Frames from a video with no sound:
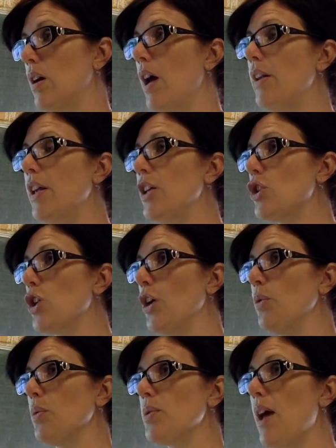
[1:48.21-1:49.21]
and they
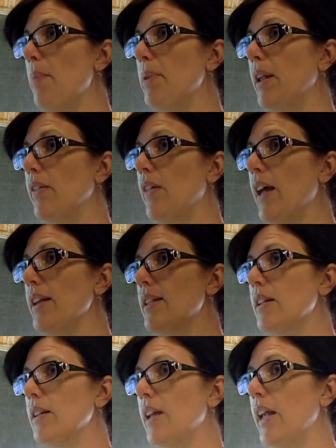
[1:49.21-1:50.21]
showed what was happening. That
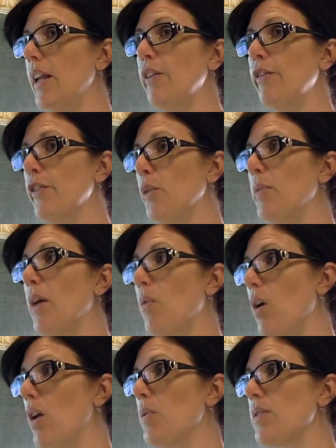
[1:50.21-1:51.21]
didn't he didn't film
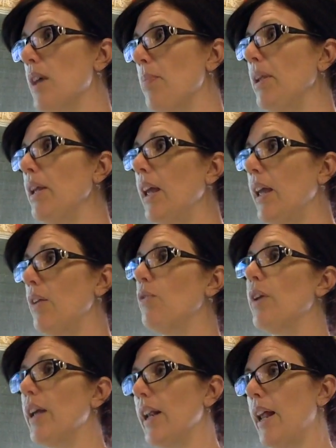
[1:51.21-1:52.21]
that while it was happening. He
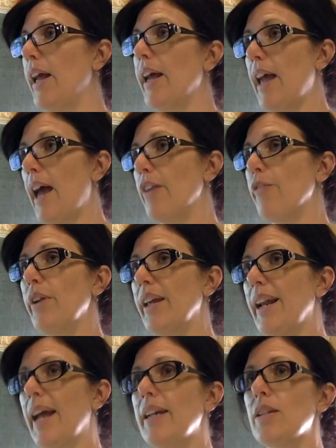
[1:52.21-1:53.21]
re, had, it
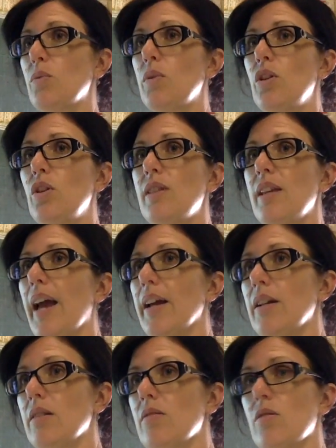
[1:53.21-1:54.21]
reenacted with using
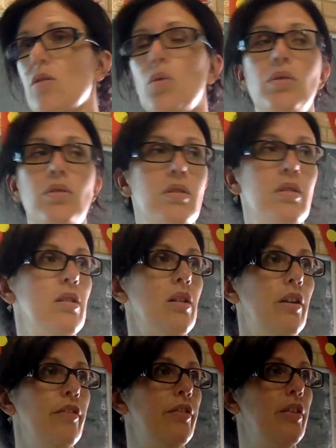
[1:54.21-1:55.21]
actors and horses and
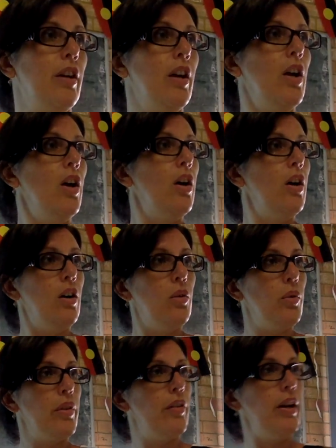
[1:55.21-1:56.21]
stuff.
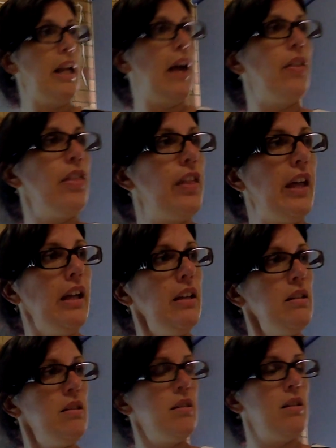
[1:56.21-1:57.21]
Were there any other
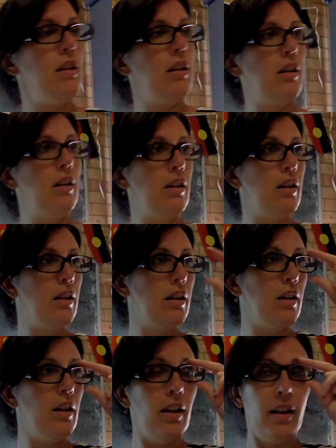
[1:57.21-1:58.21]
things?
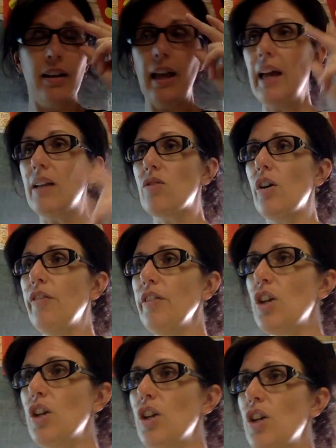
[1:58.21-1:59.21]
Yes,
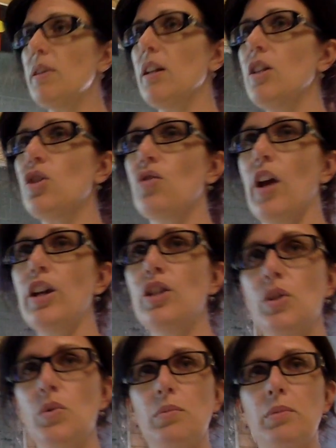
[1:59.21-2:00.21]
oftentimes
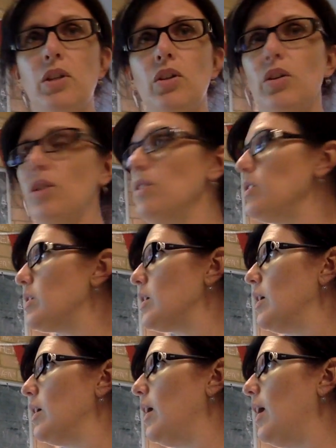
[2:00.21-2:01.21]
illustrations will be used,
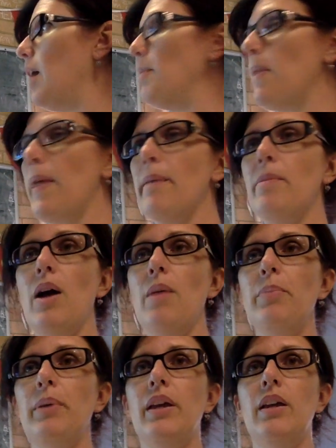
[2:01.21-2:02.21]
um, and they
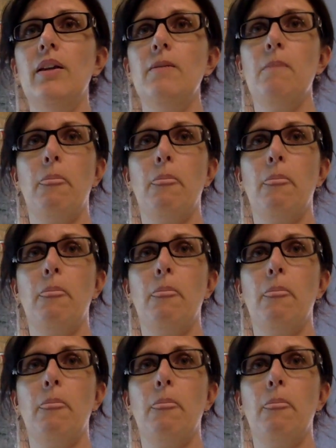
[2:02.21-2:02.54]
might be